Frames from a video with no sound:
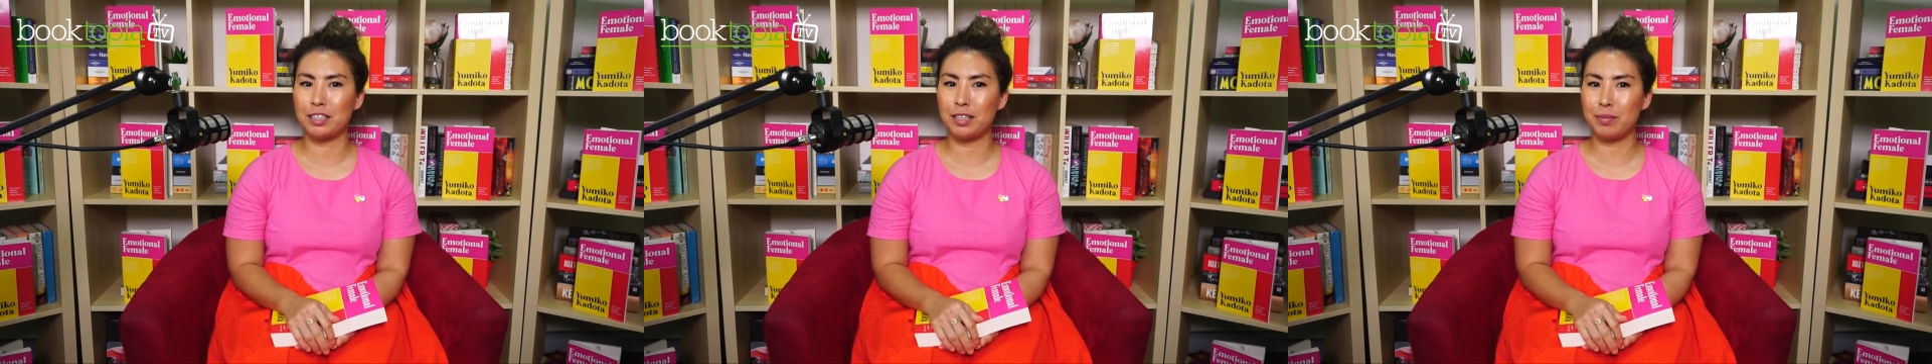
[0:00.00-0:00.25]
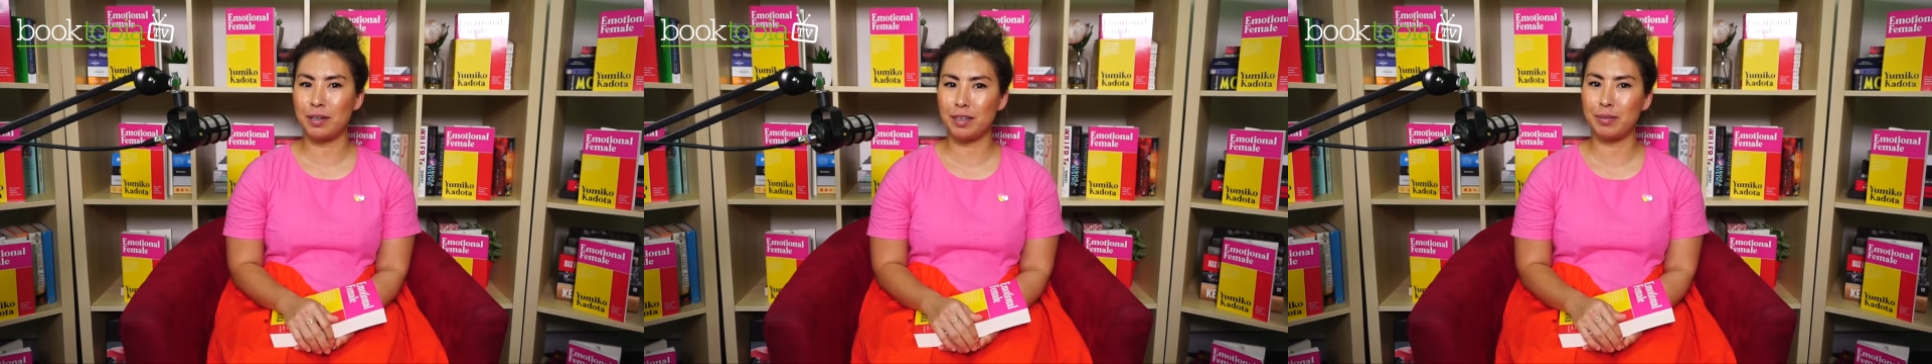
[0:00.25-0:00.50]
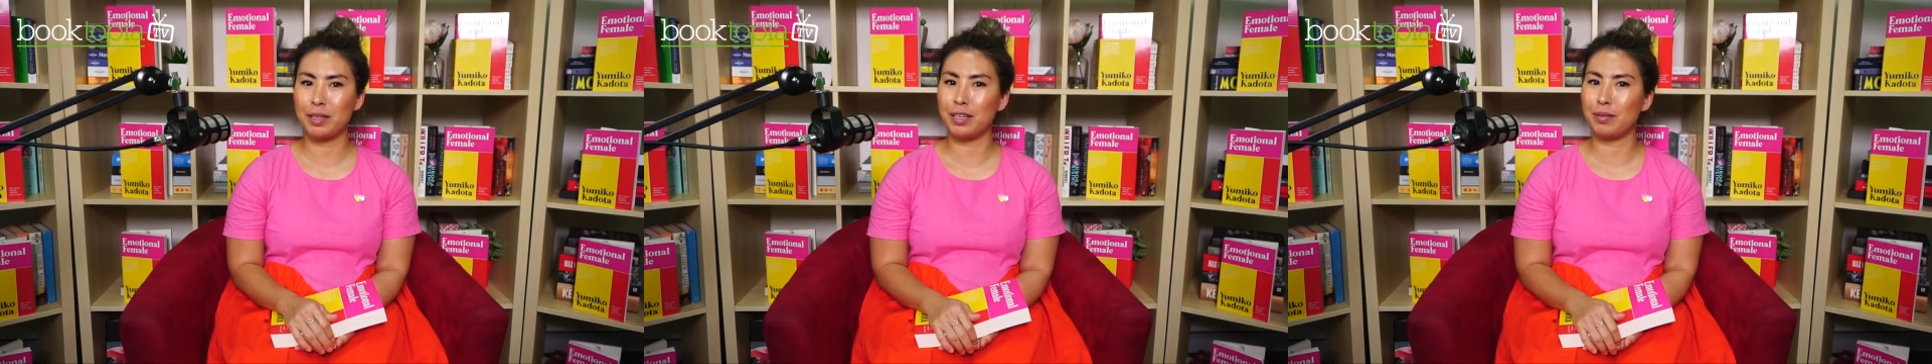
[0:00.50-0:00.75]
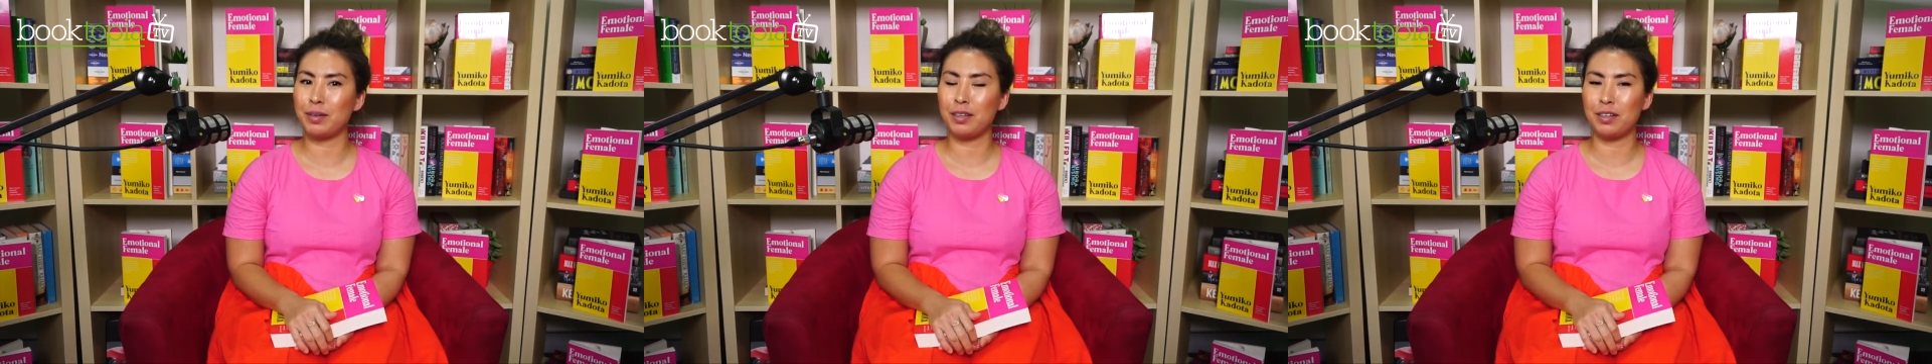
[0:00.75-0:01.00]

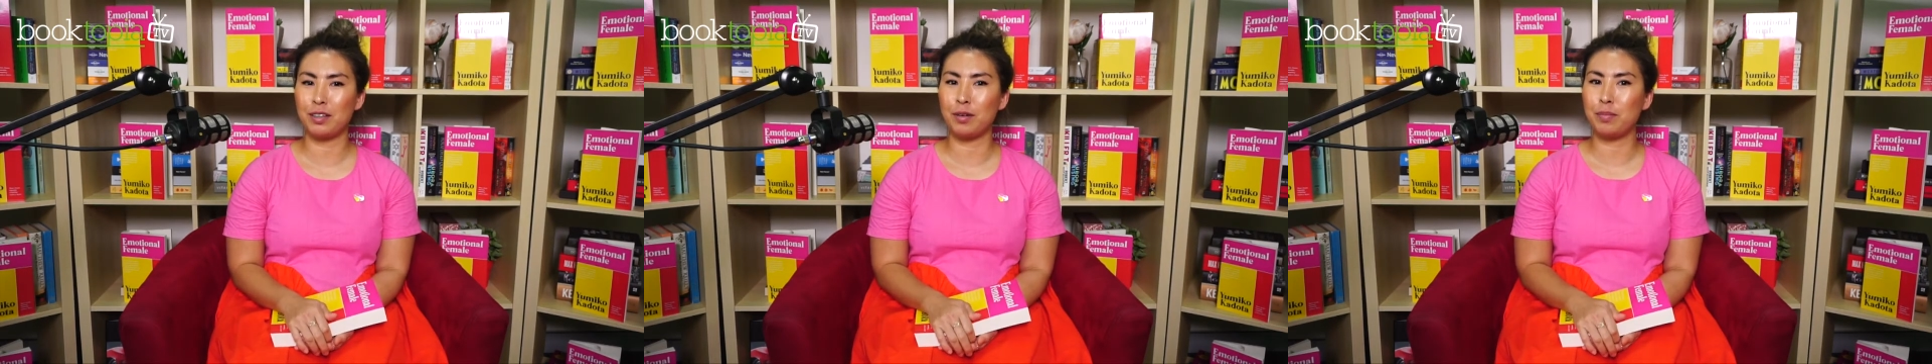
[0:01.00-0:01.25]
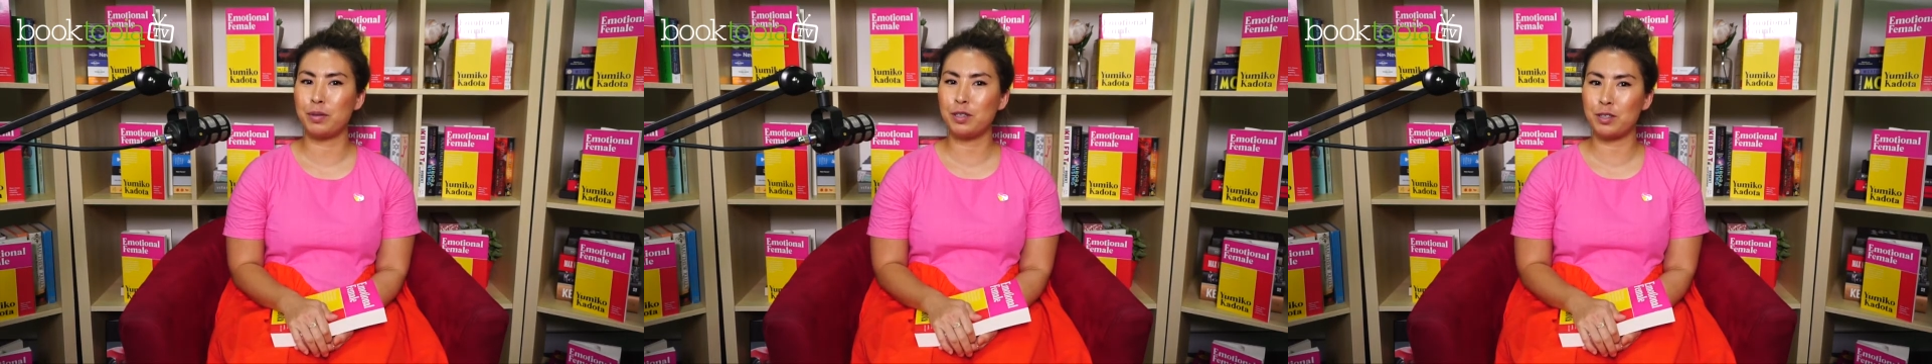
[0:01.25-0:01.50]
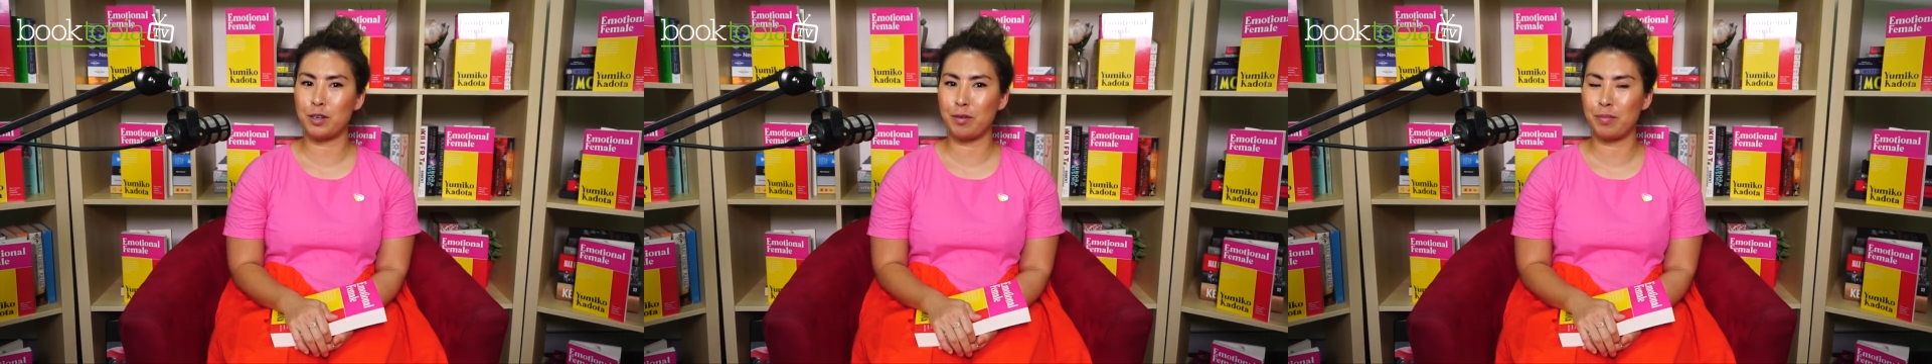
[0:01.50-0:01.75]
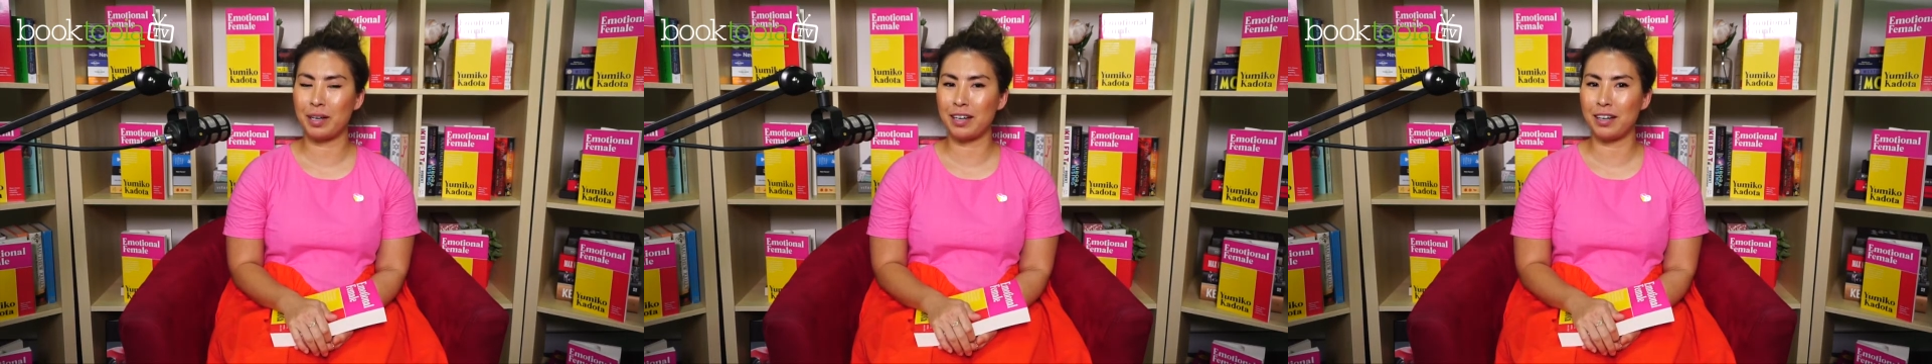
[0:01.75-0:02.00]

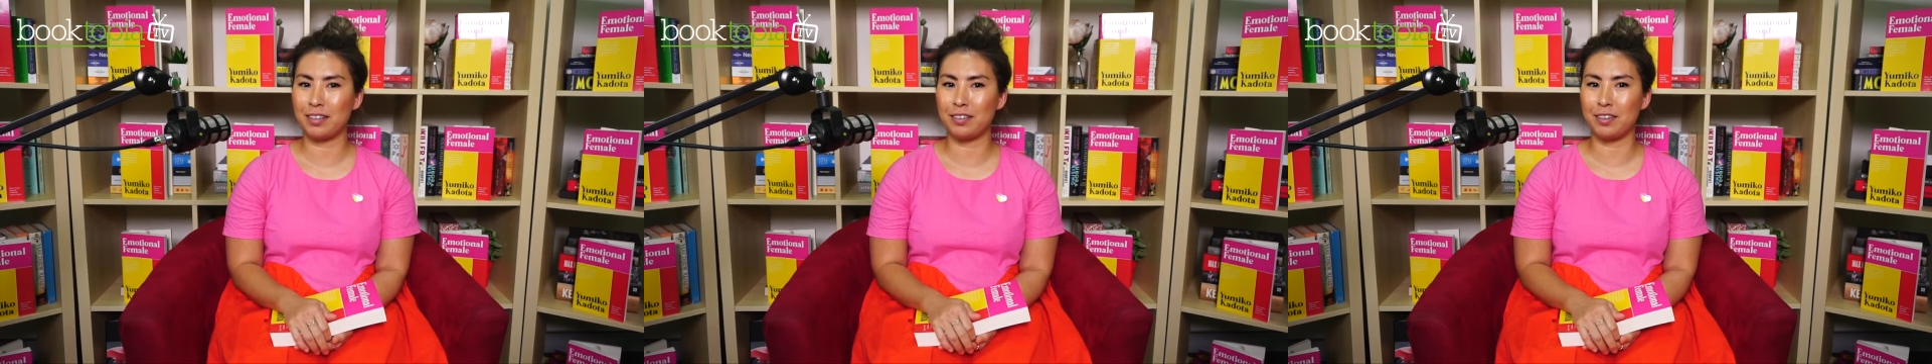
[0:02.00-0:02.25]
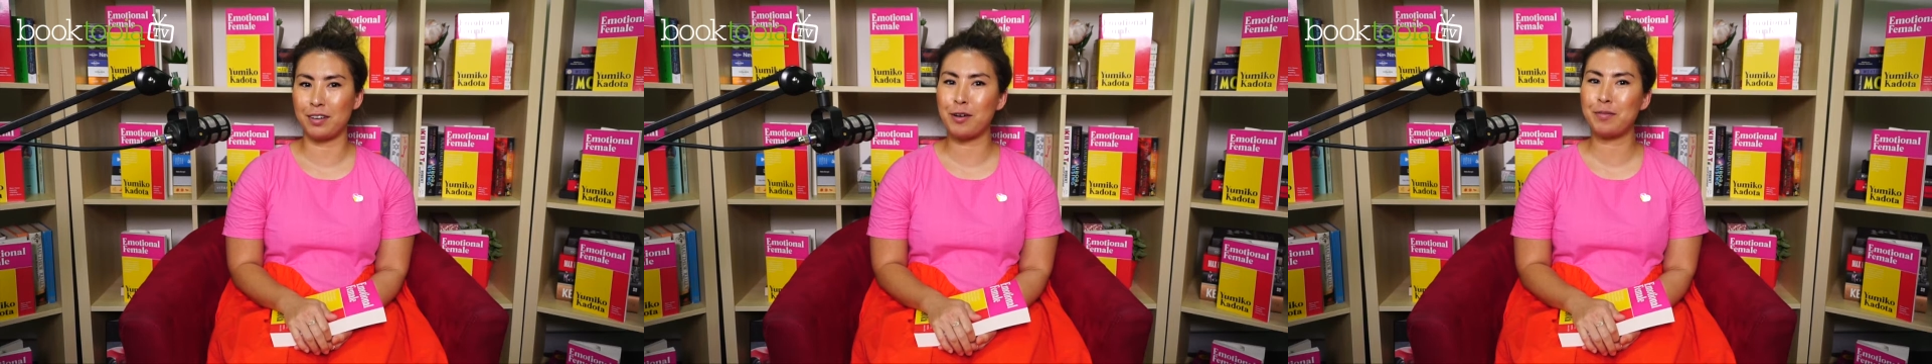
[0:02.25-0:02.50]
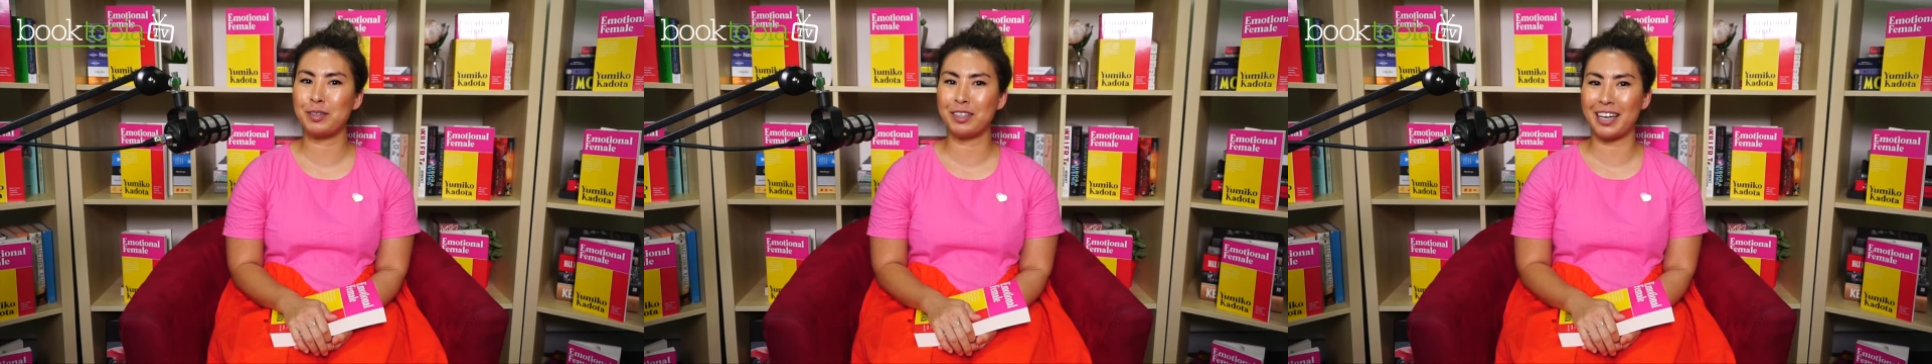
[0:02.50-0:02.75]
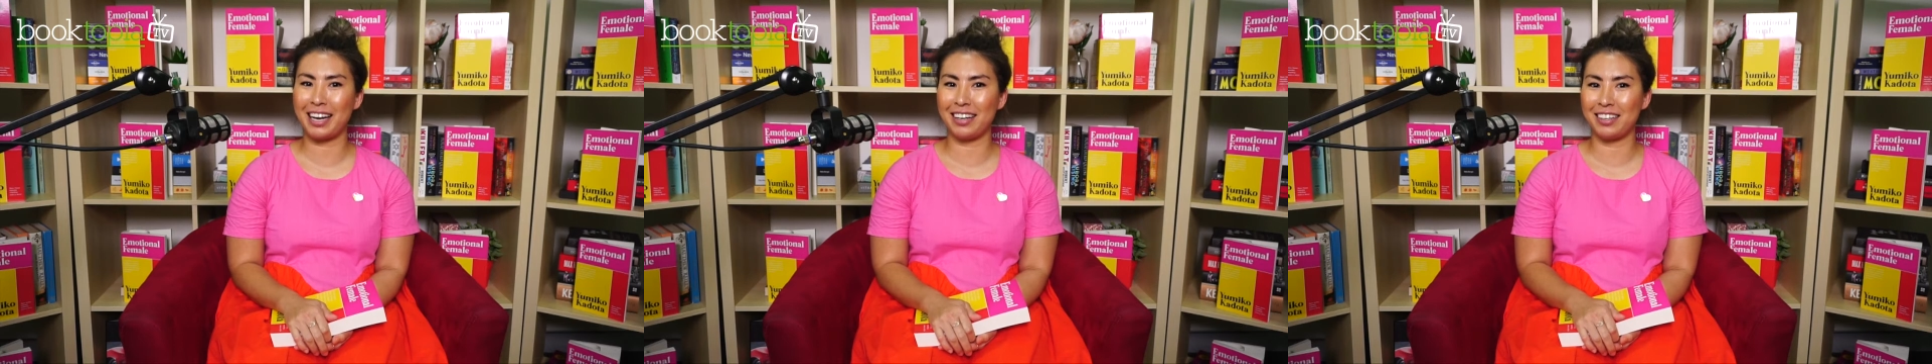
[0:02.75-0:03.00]

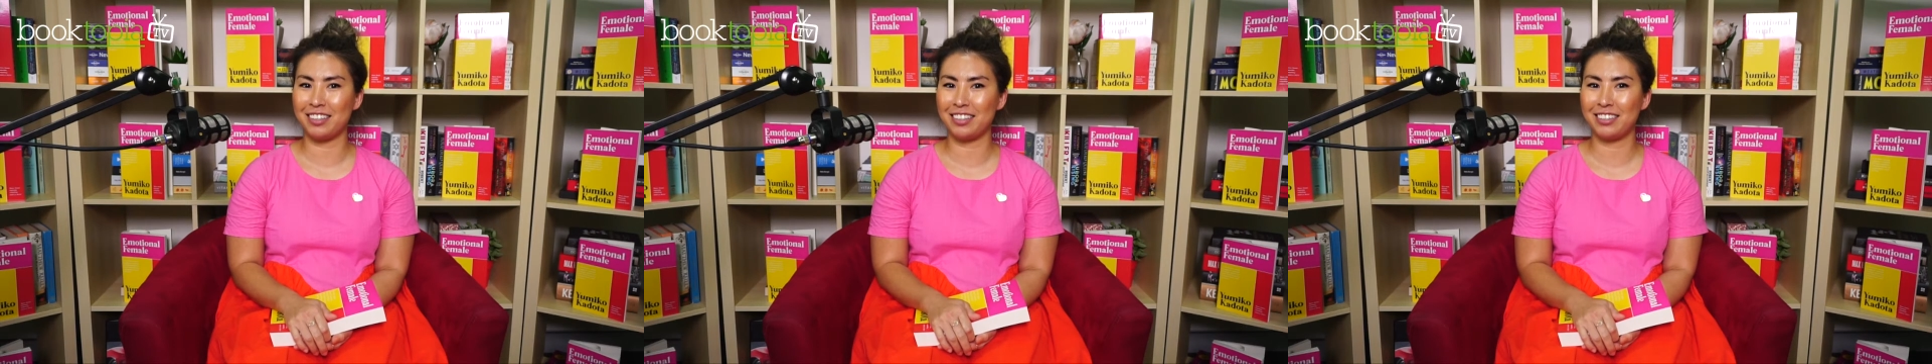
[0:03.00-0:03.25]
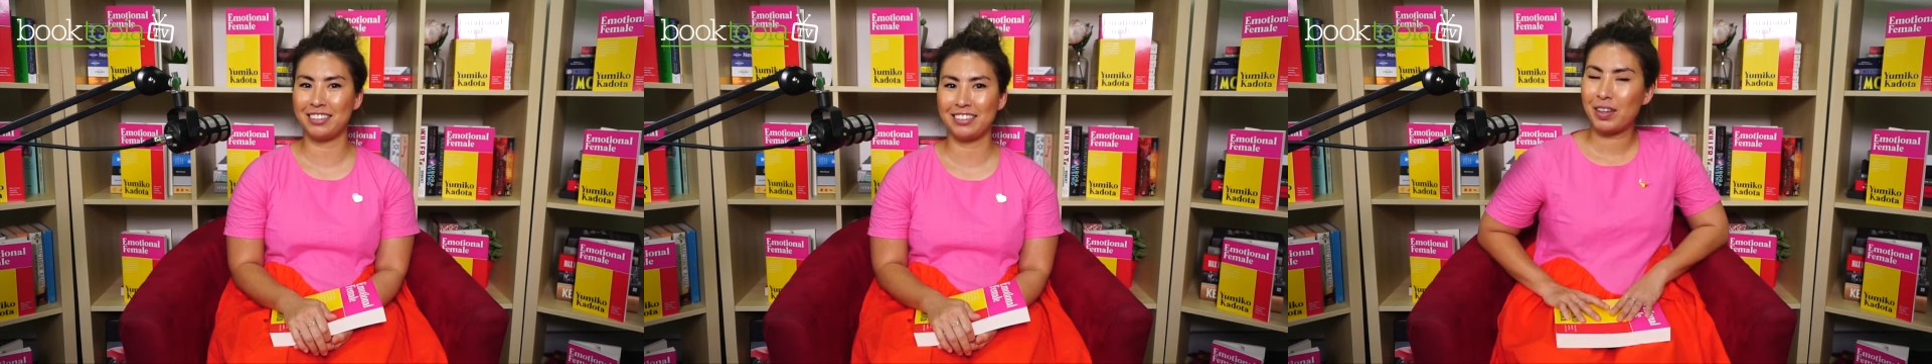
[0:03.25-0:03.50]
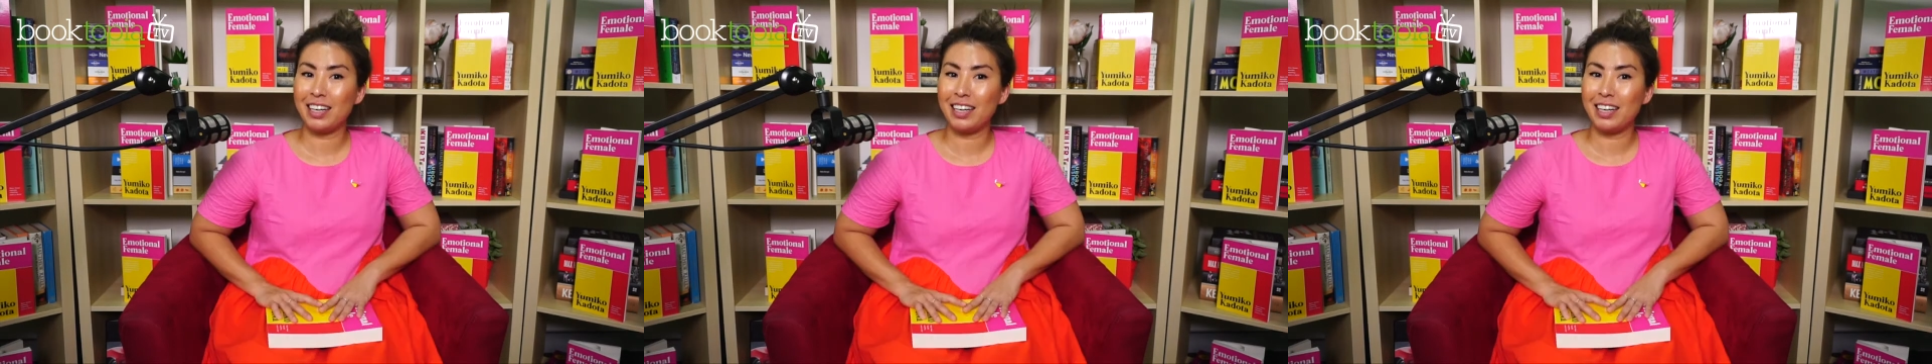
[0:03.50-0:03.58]
www.booktopia.com.au.